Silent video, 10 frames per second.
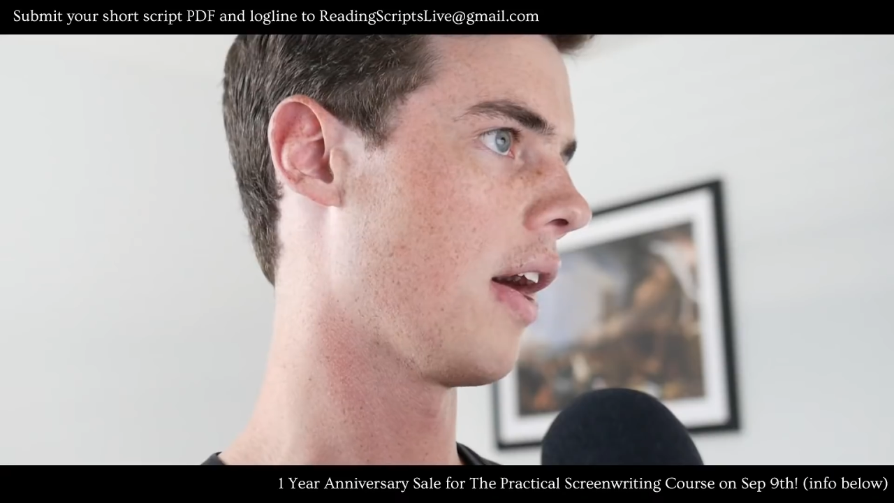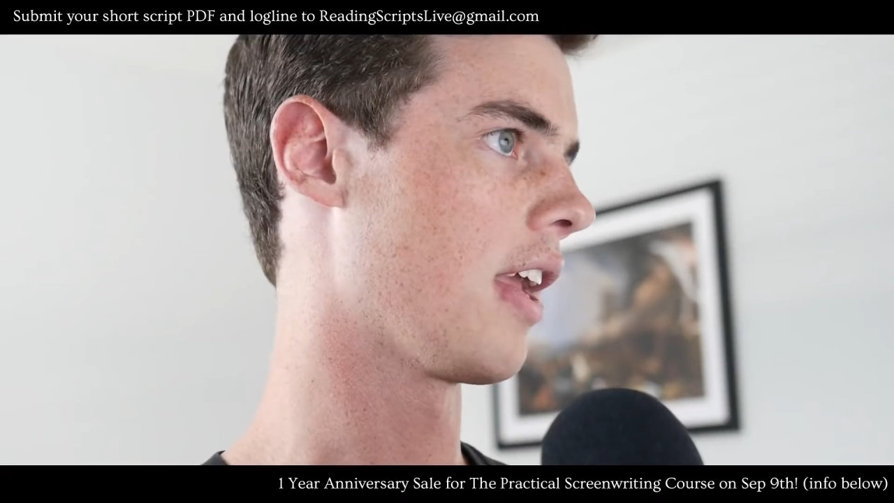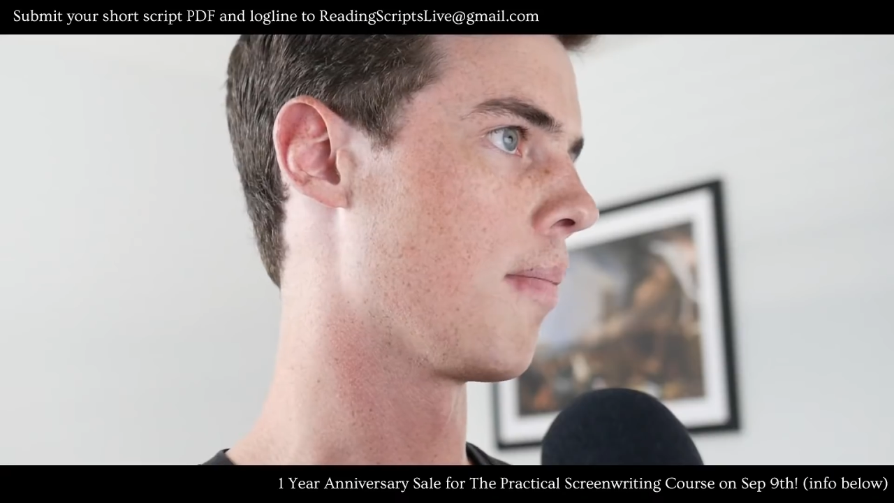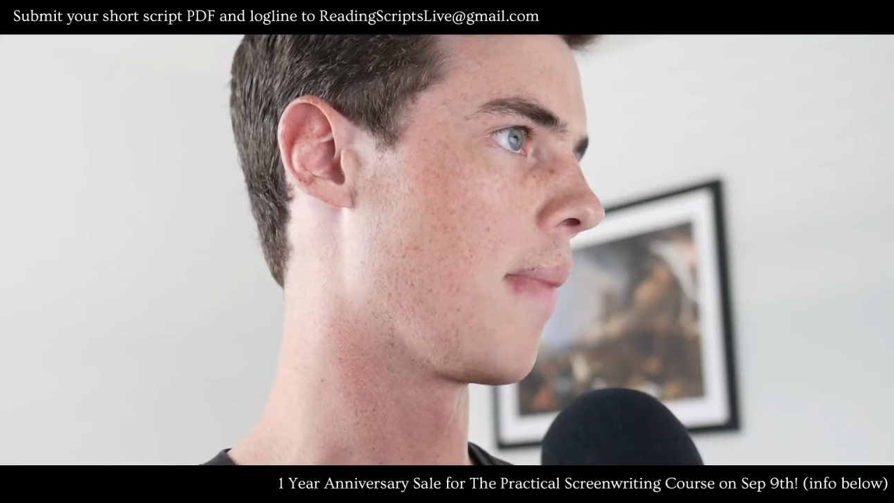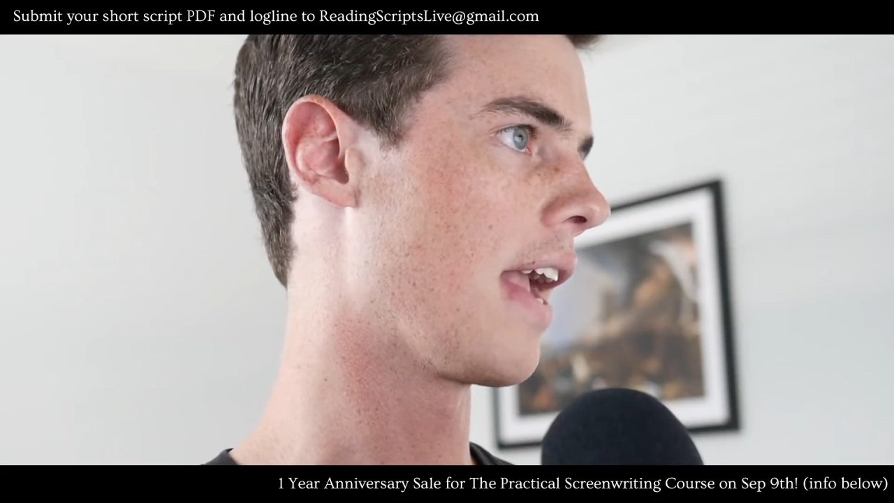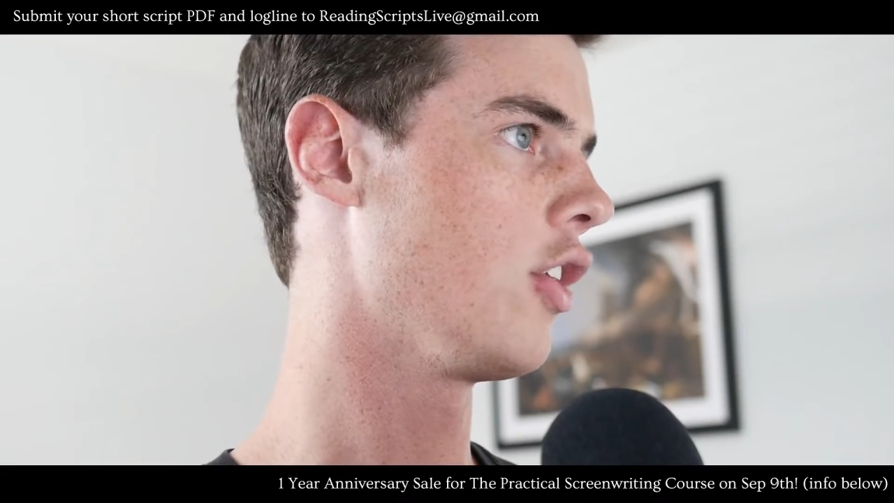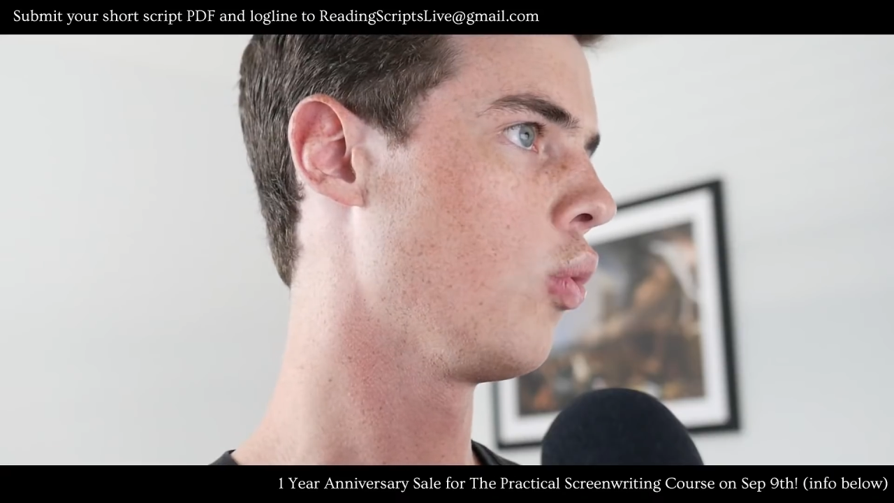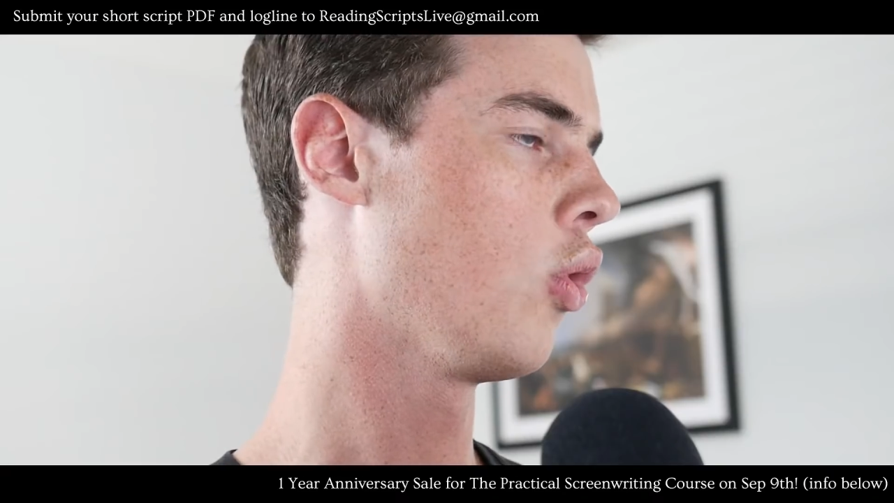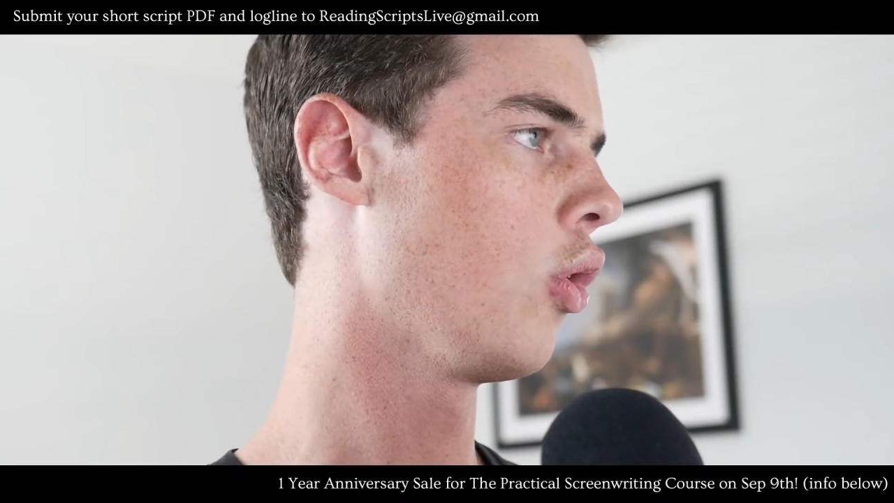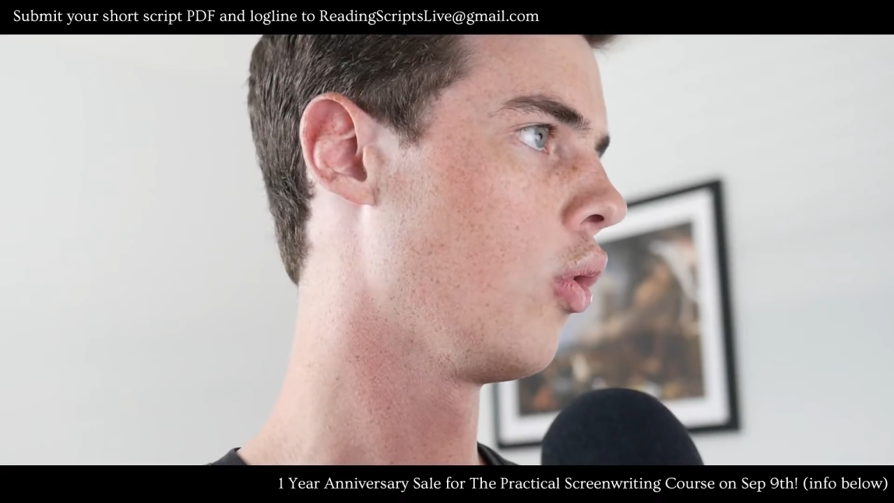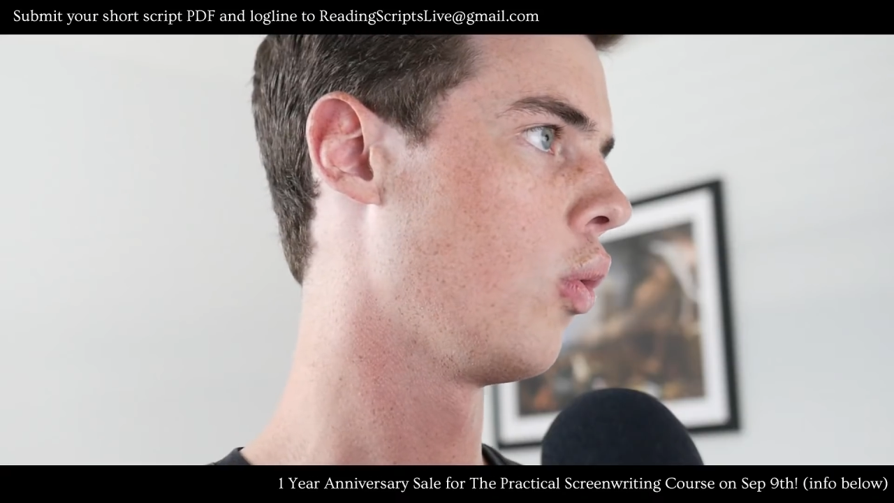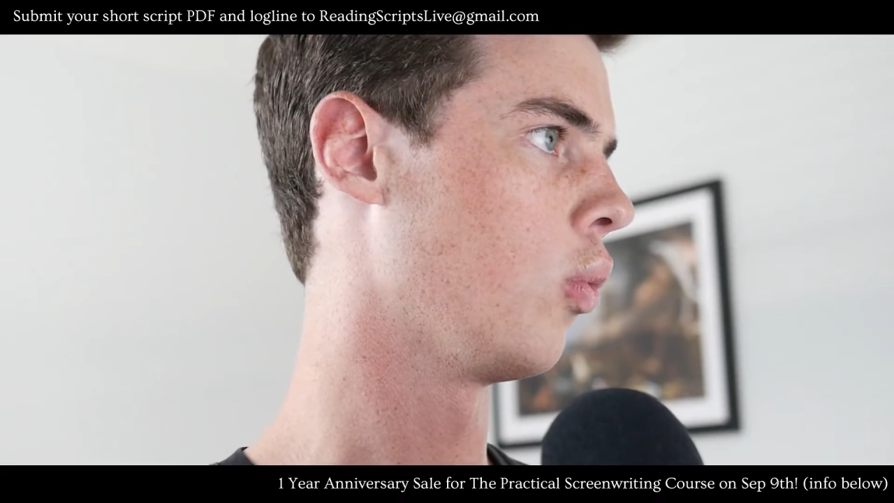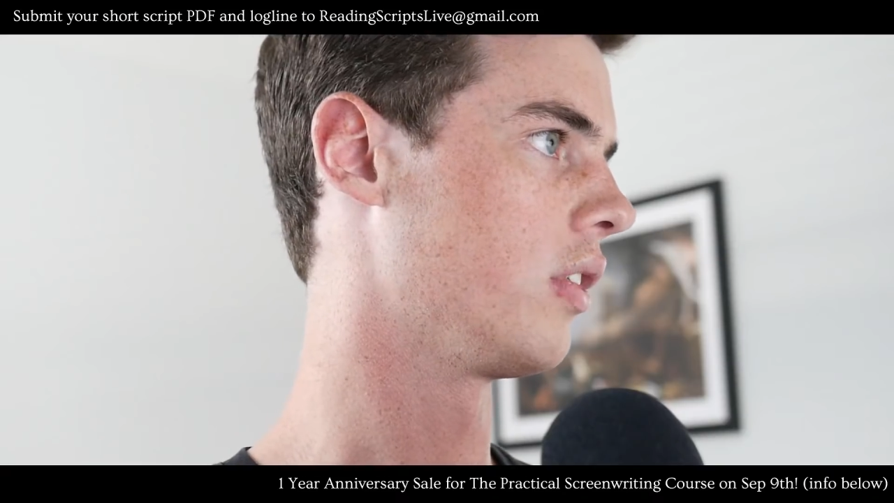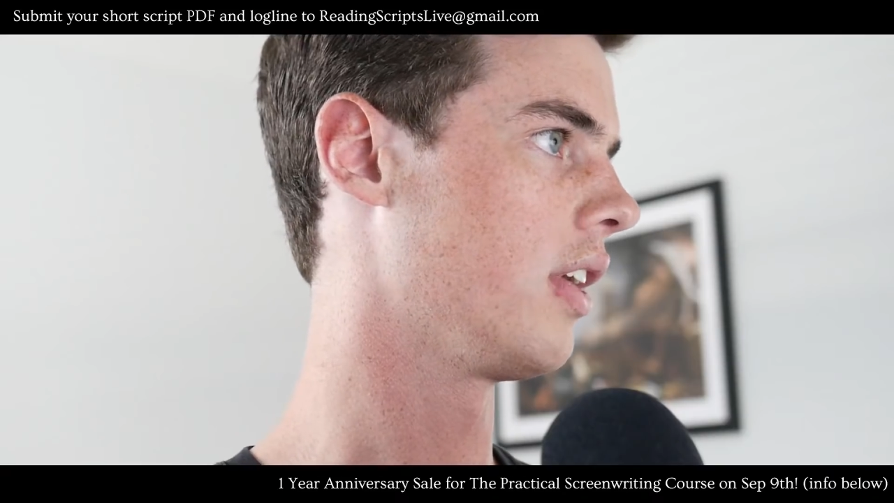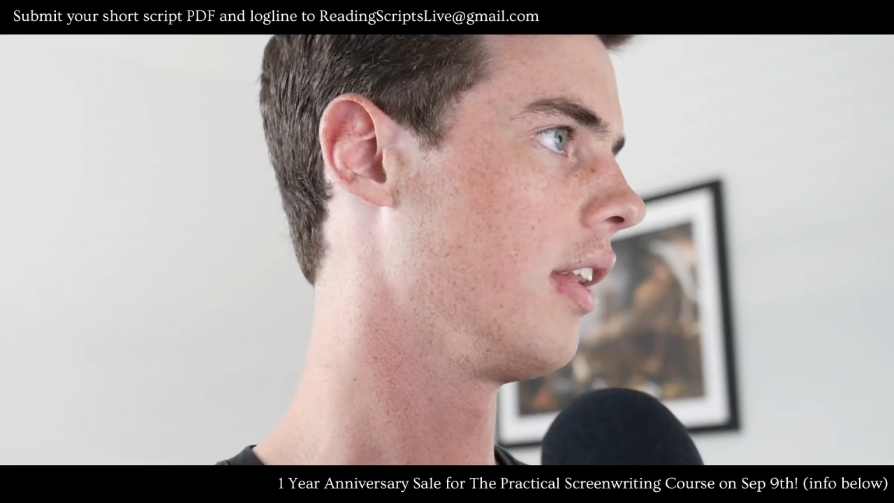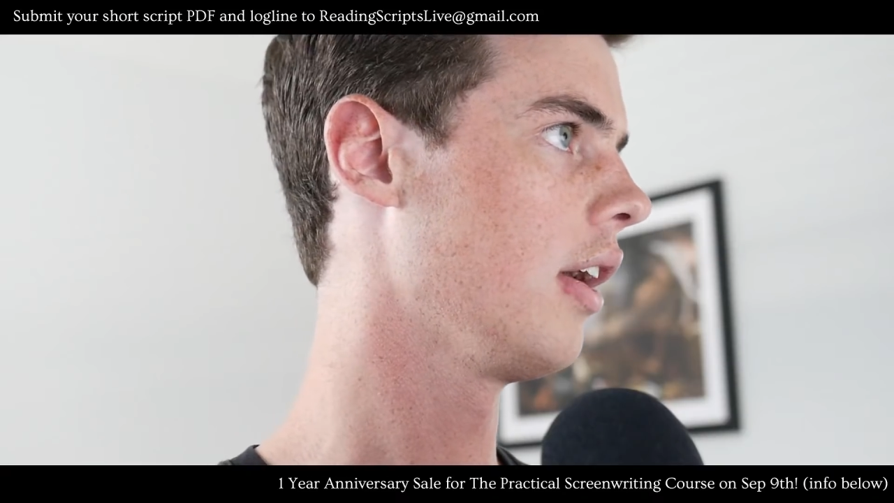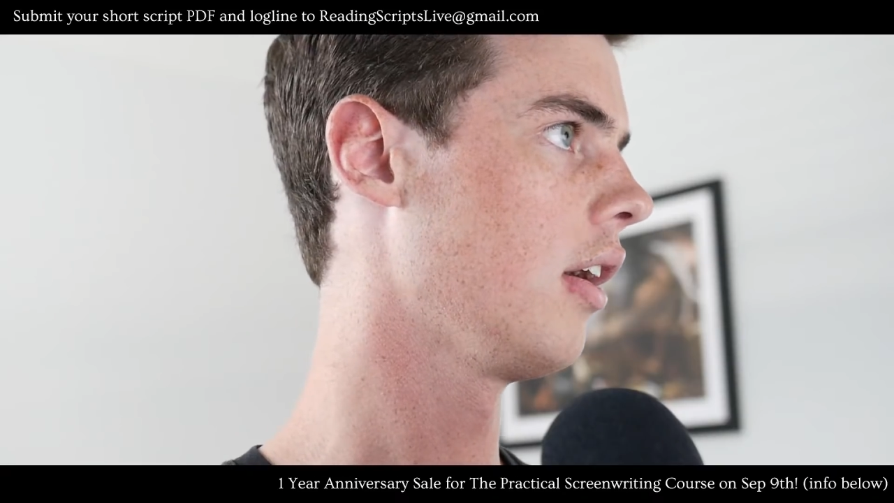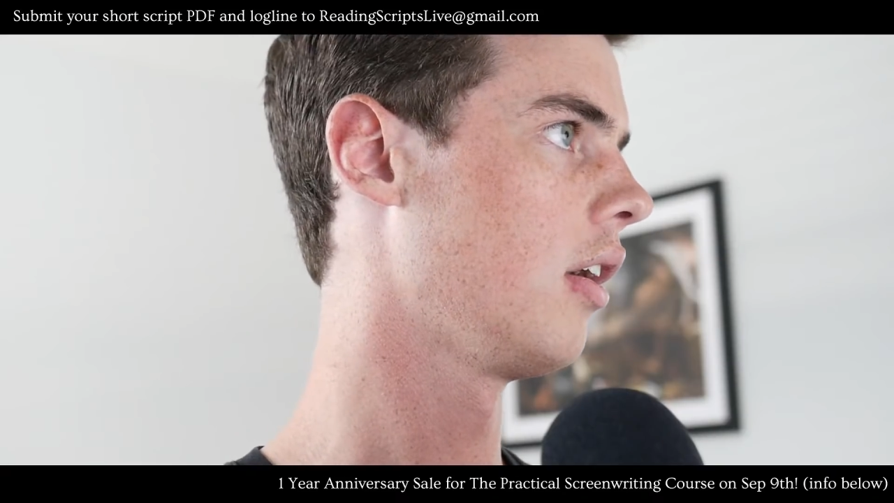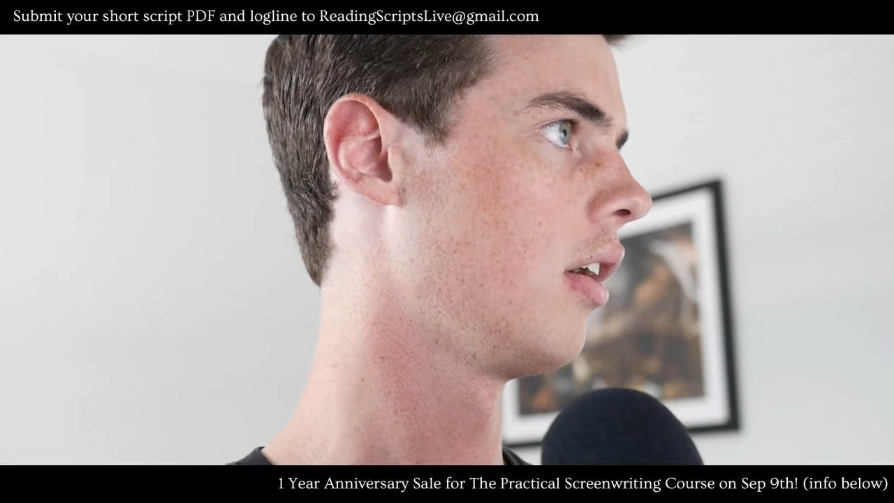Emmanuel Watilla.